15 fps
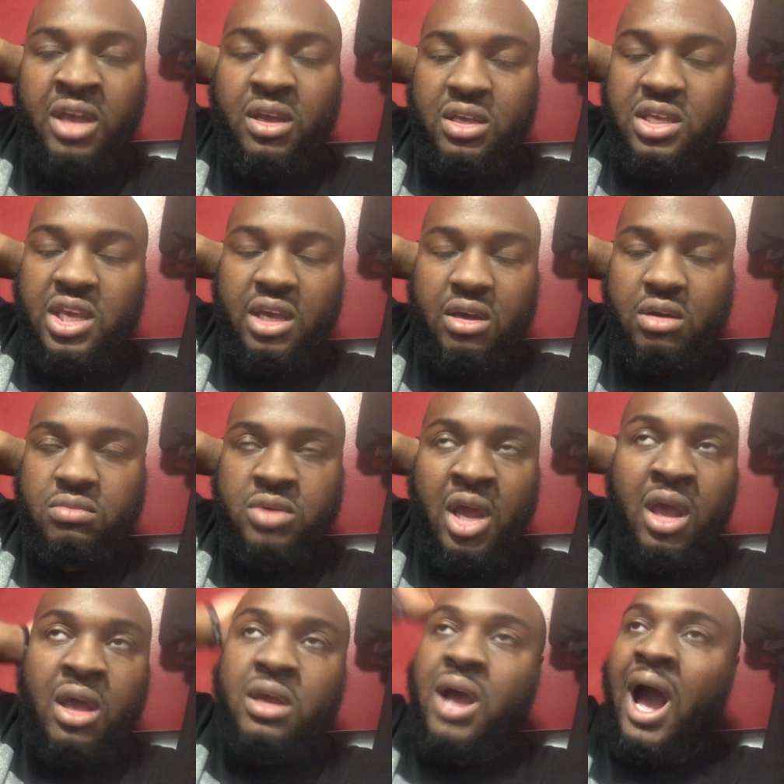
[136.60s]
Yeah,
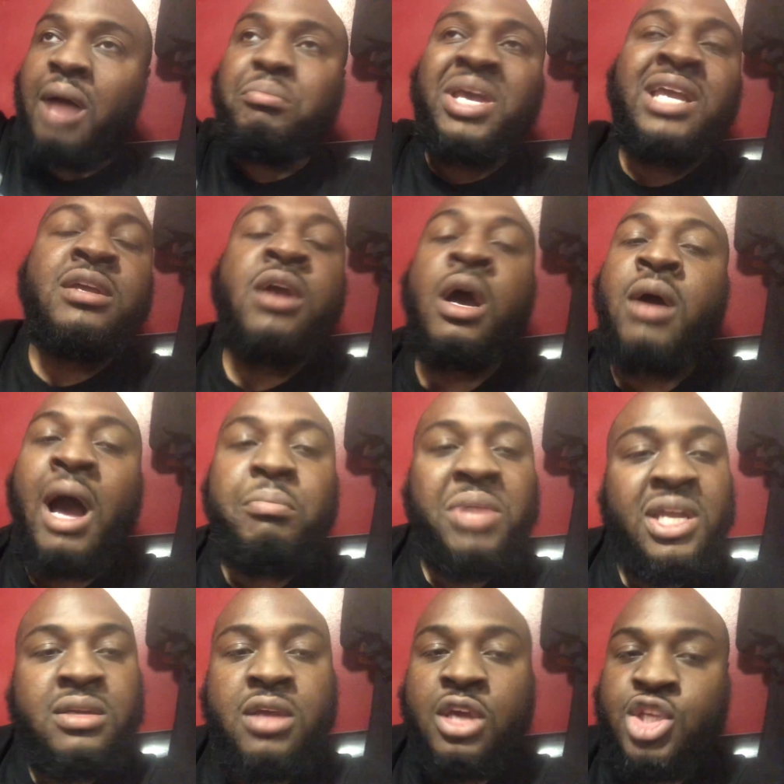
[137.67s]
I
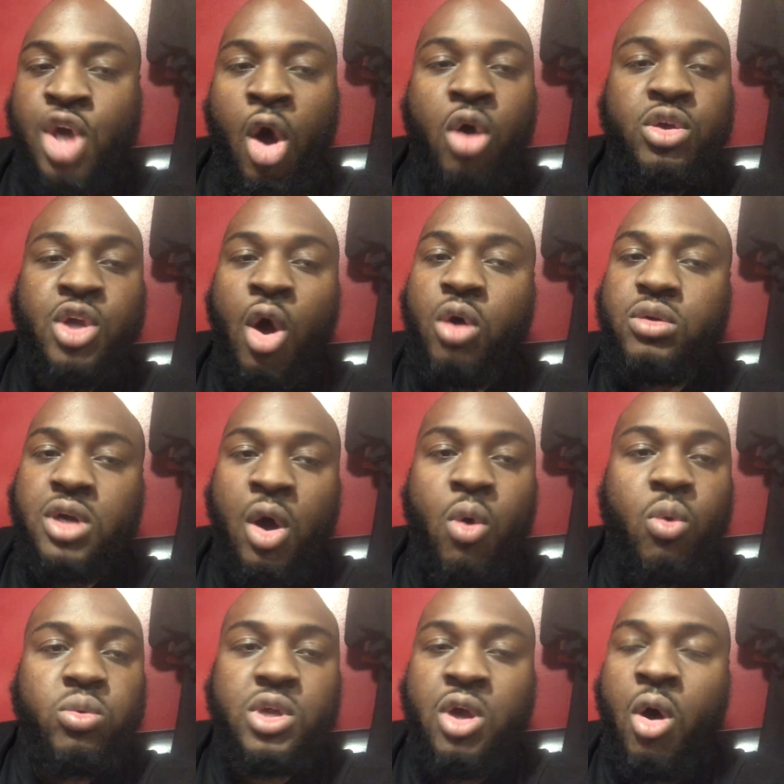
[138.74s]
mean y'all
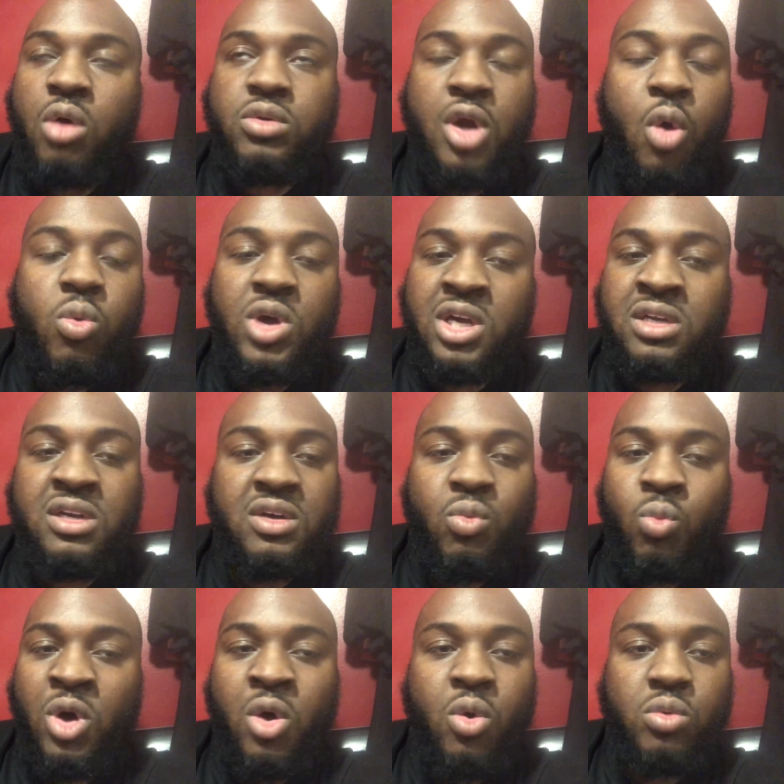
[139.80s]
know good and
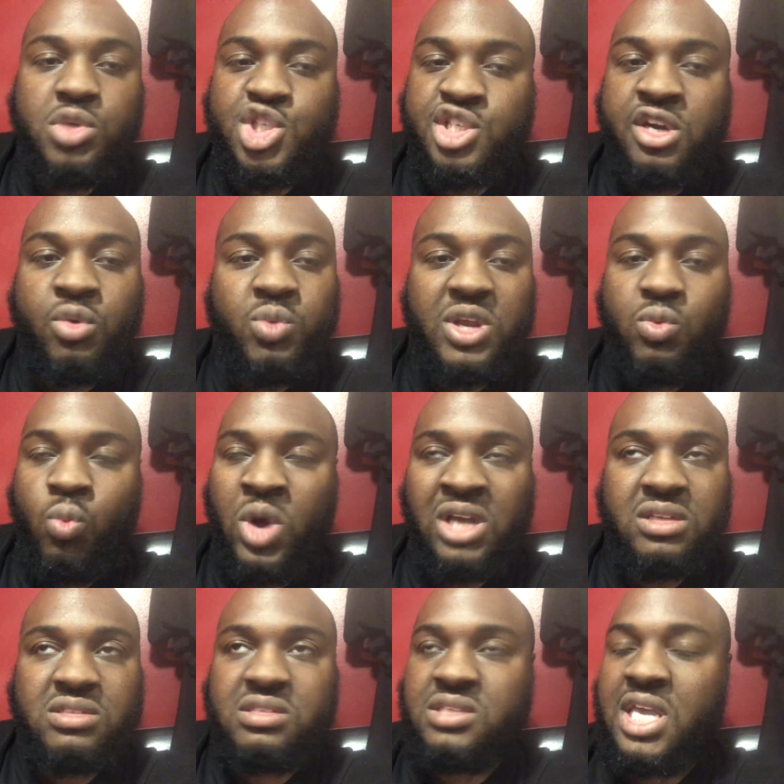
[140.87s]
well Jerry
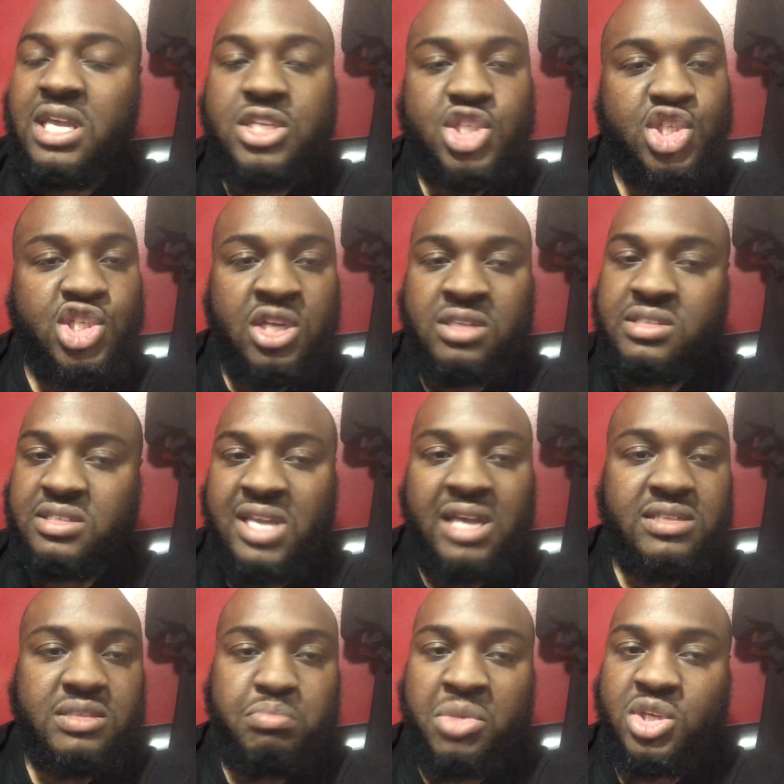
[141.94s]
West, he's just
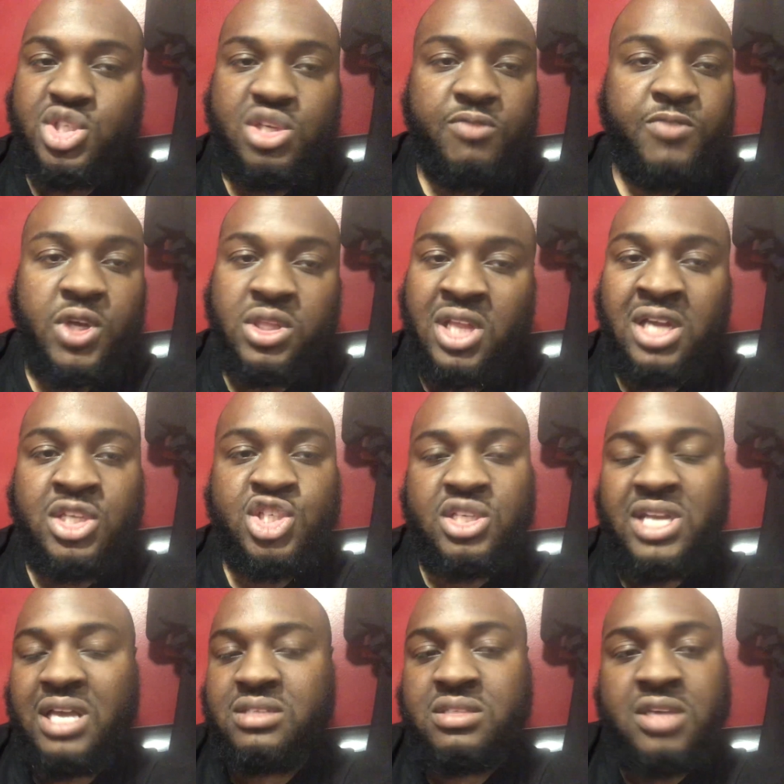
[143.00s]
as much of a legend
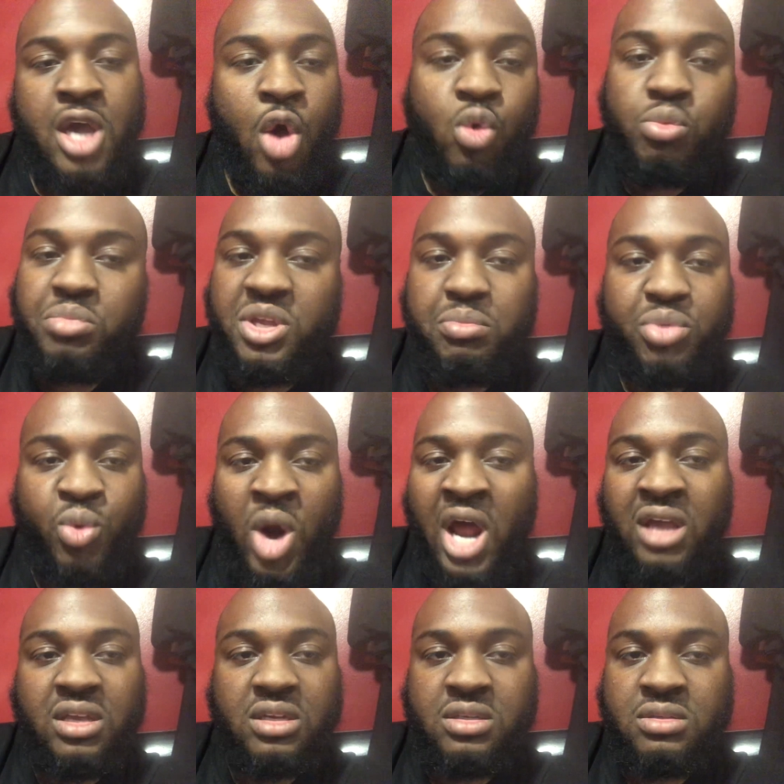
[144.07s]
as Kobe
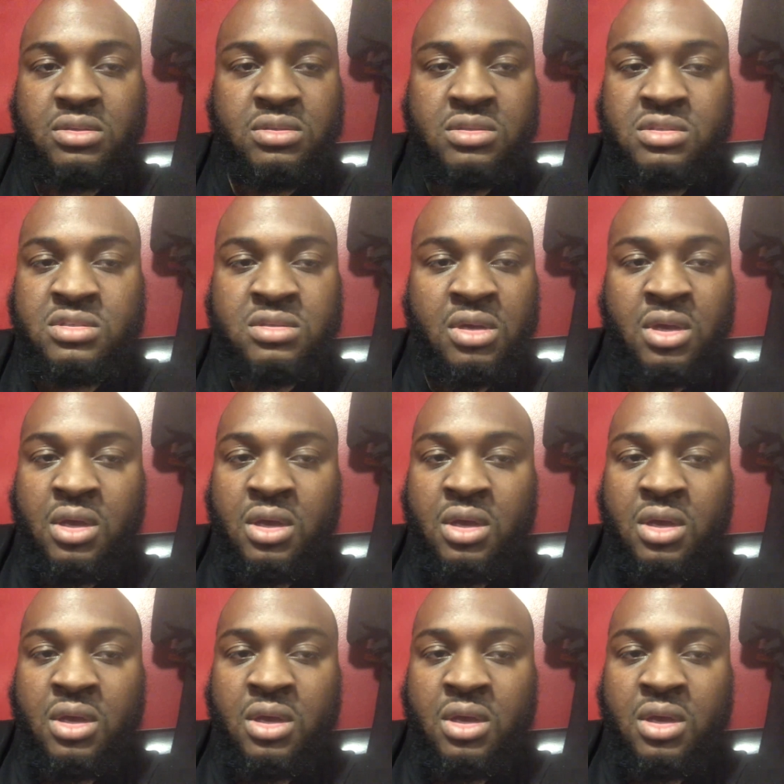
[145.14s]
Bryant is.